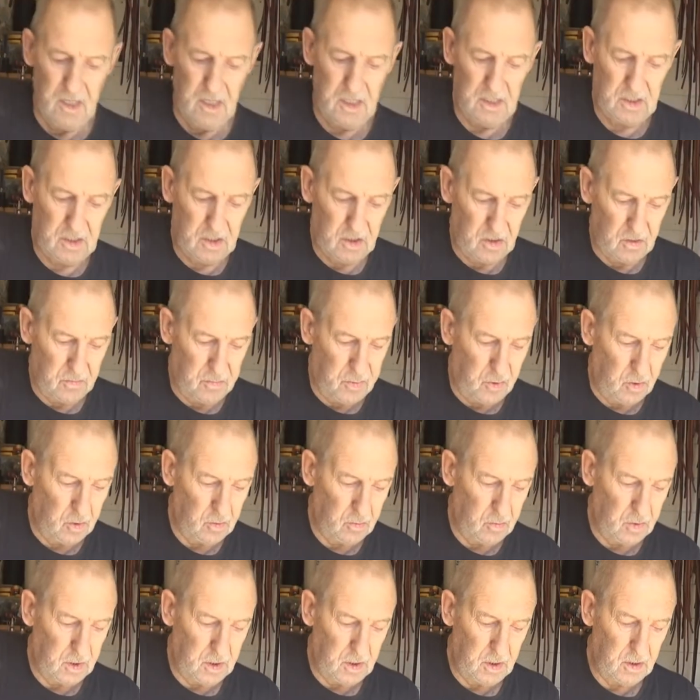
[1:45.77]
It's to the
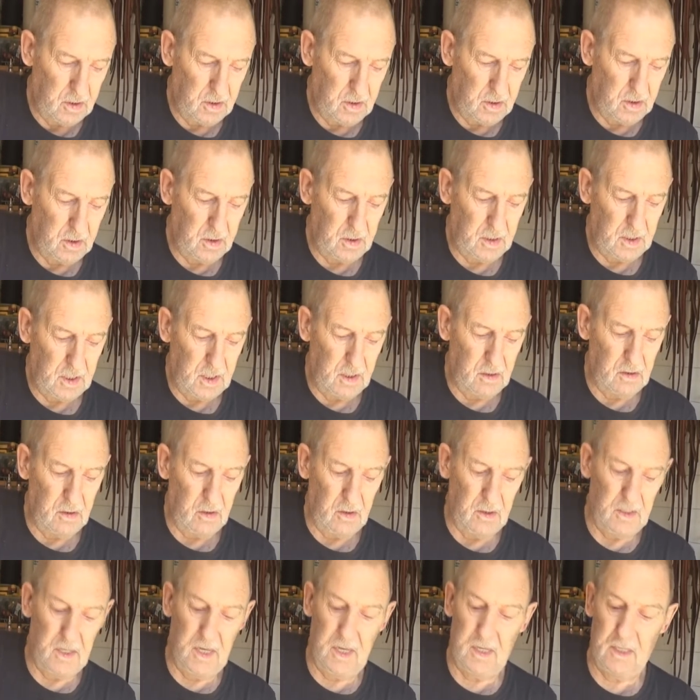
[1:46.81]
point where you can
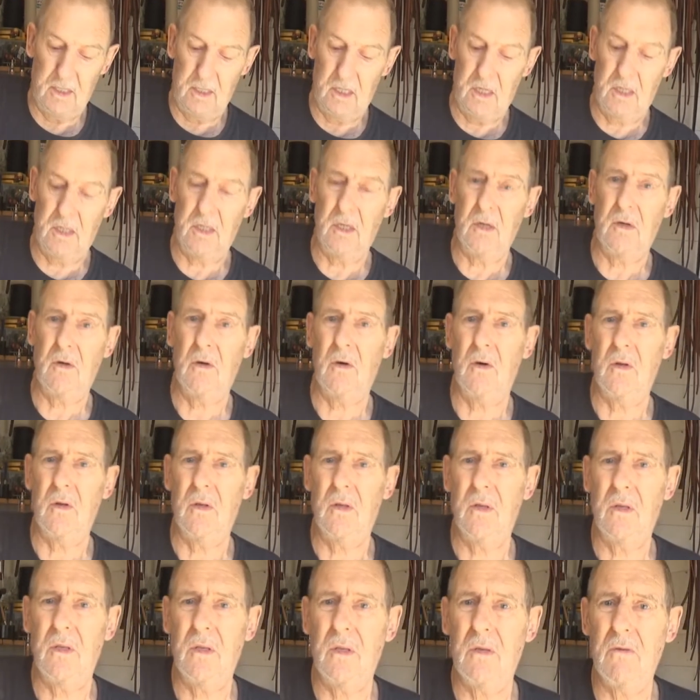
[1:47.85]
go like that and you've got
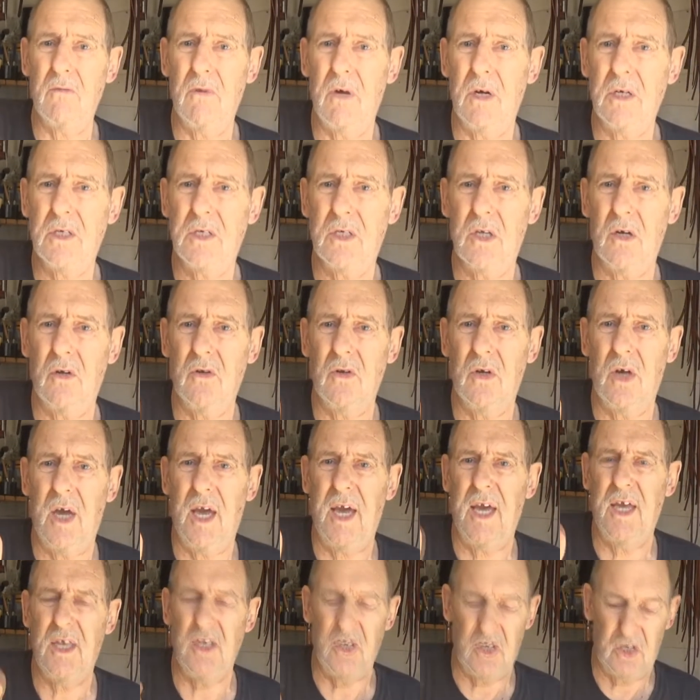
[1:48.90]
the rust on your
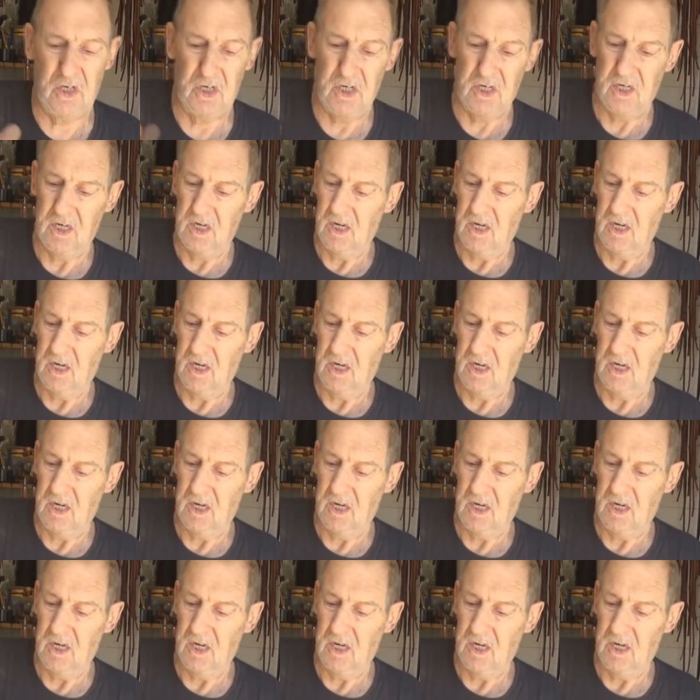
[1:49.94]
hands.